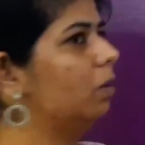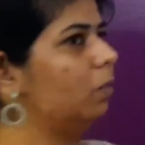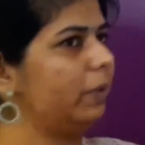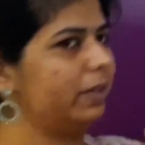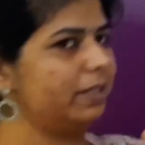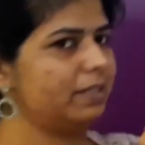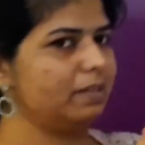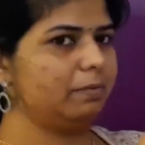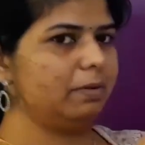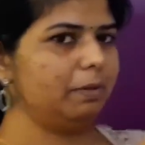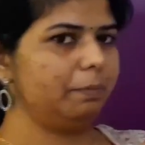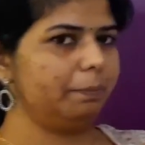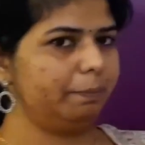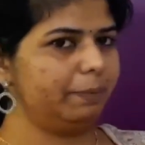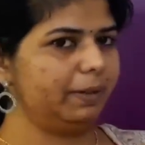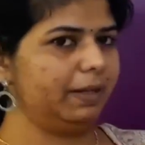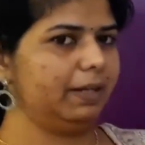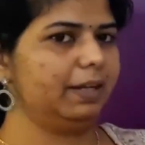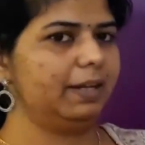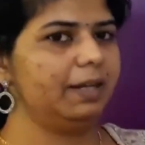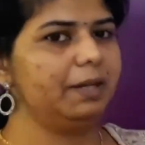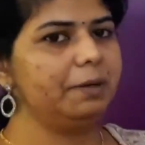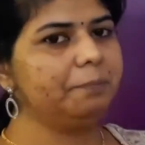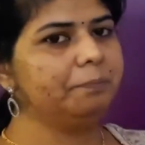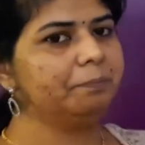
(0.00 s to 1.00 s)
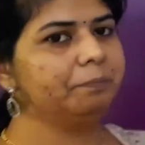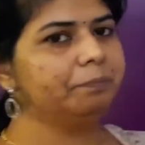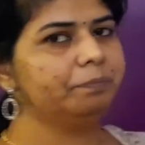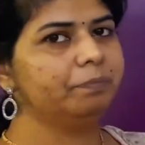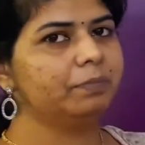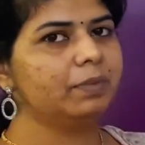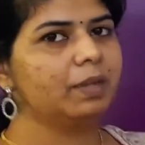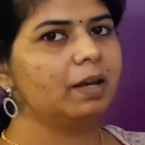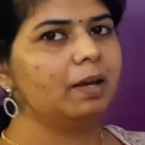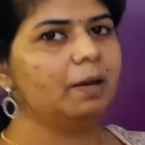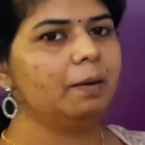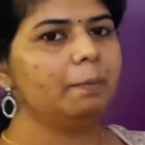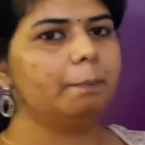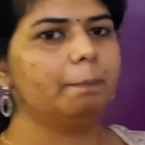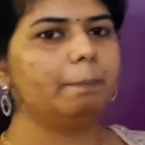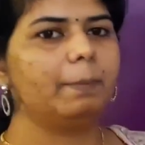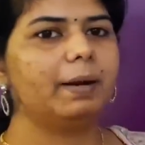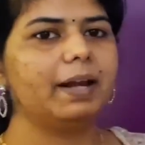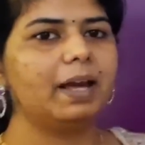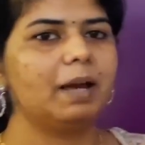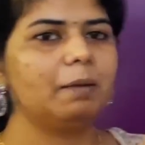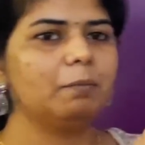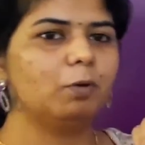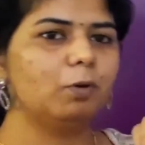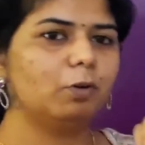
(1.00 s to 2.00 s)
the vitamin B,
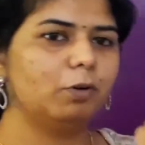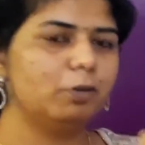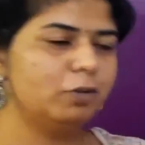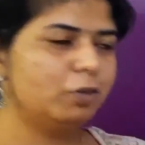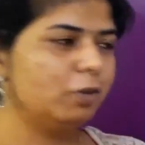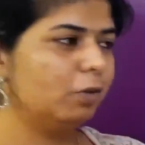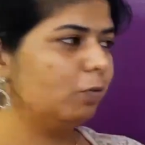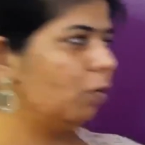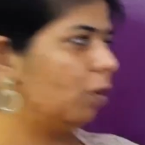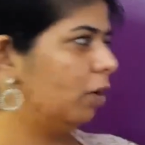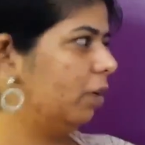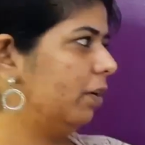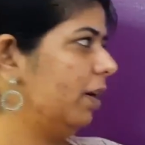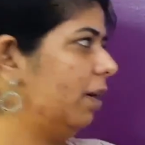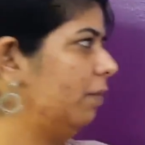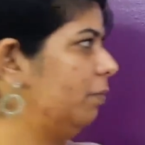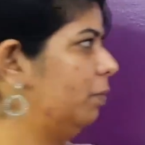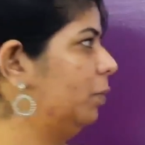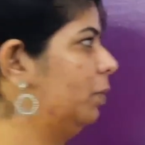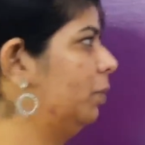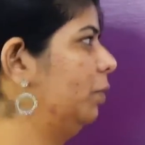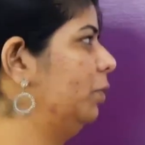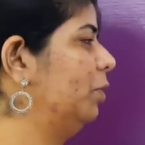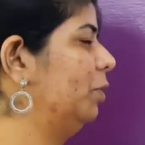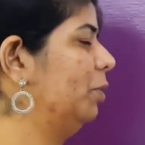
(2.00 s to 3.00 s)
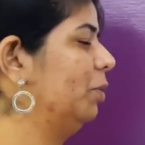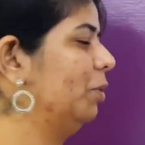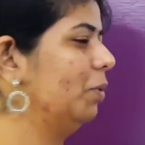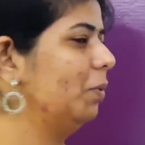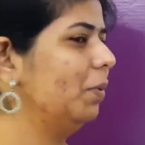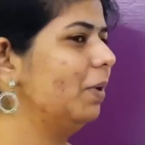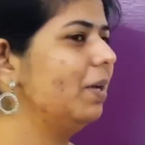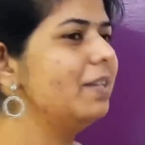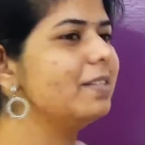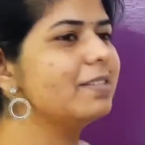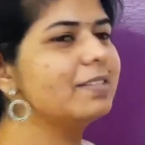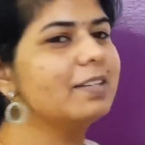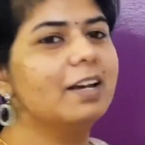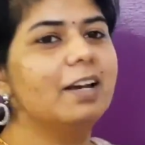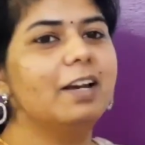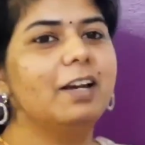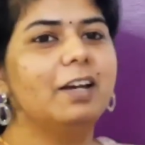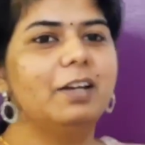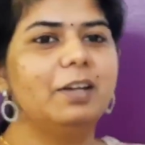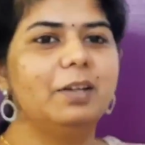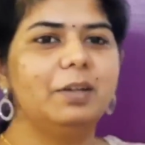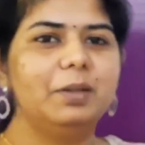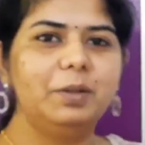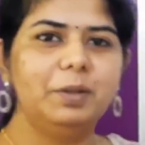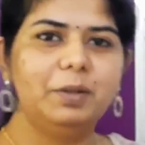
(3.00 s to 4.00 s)
but what I am going to do
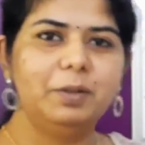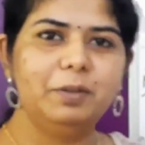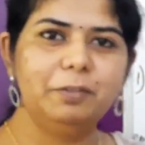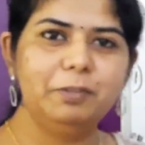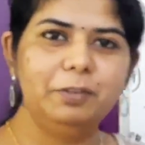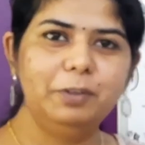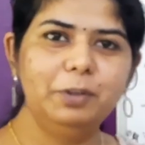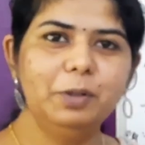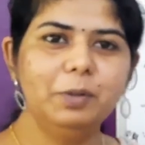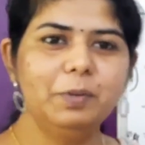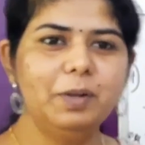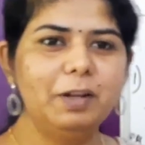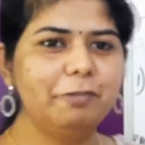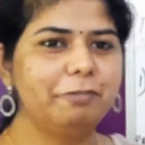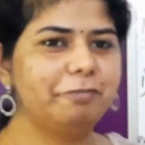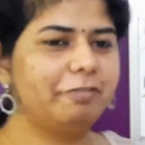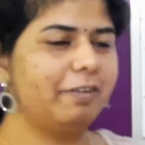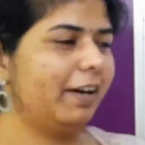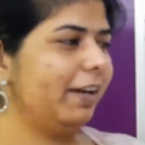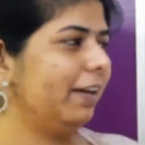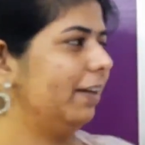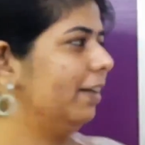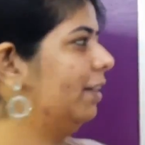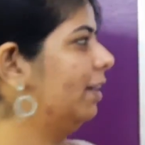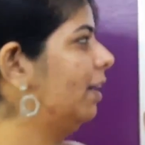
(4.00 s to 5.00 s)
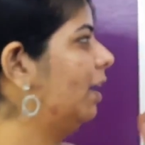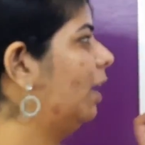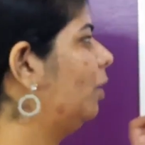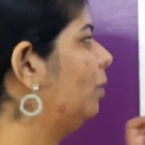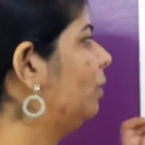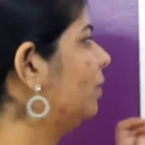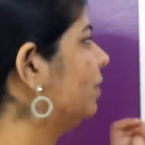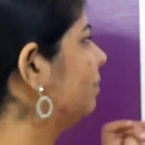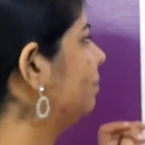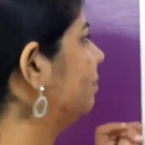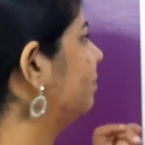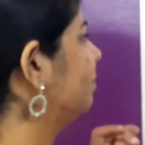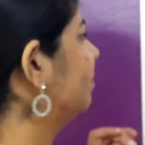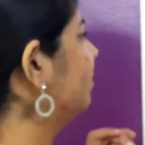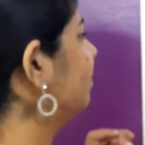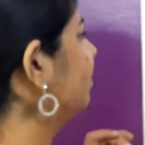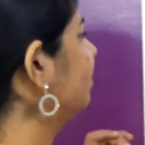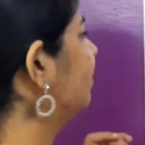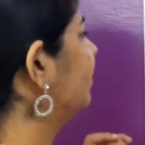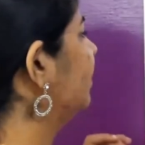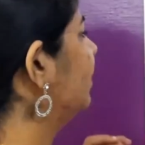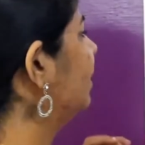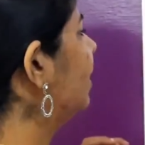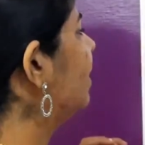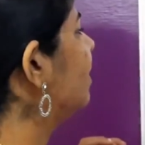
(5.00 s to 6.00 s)
is, you will find out,
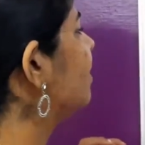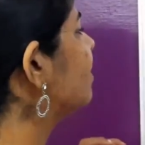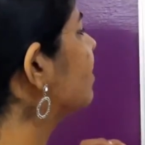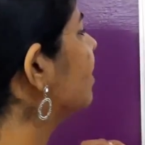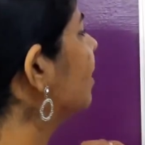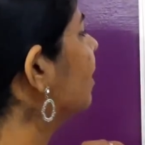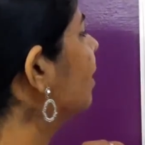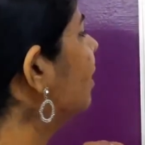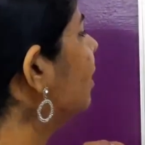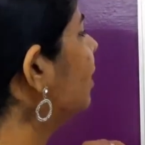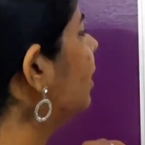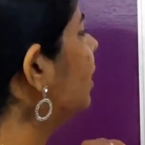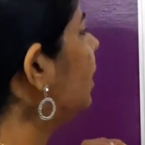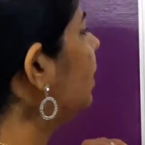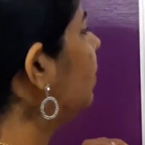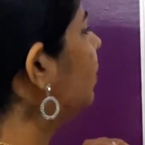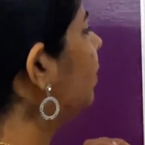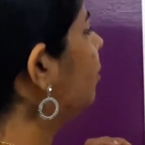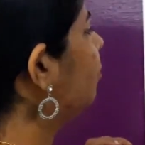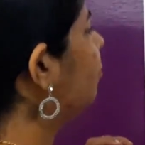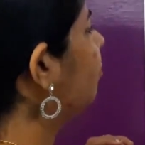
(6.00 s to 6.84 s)
yes, you will